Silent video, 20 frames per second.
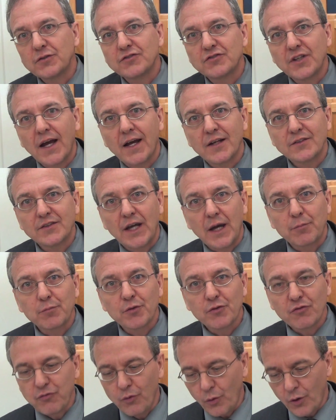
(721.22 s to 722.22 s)
John
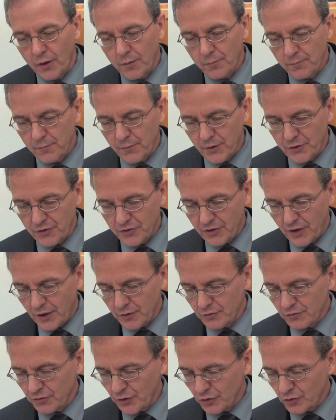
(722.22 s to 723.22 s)
chapter 4. I'm going to
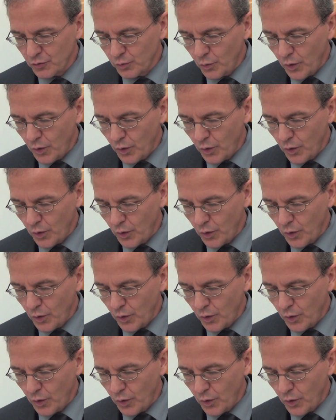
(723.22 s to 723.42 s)
start in verse